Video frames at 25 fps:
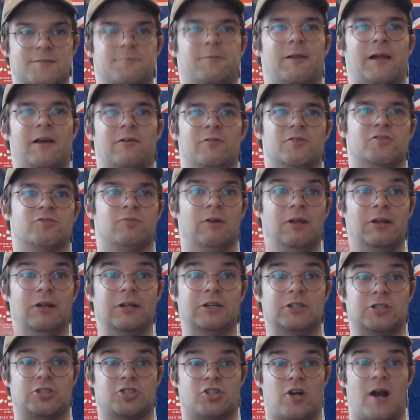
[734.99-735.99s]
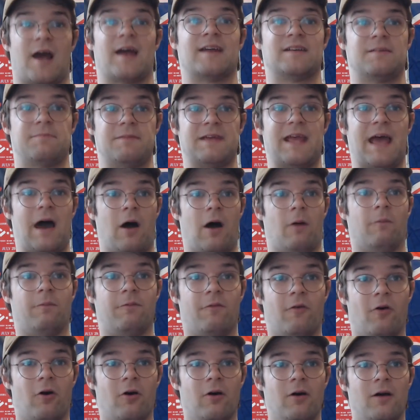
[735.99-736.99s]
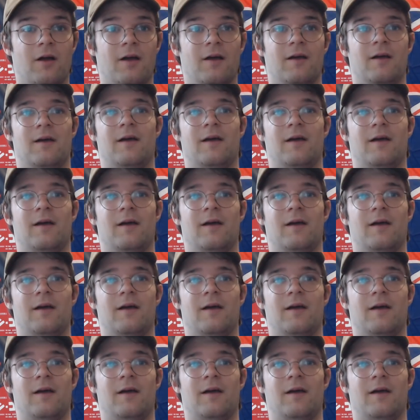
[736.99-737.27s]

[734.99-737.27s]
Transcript: player was really just trying to be helpful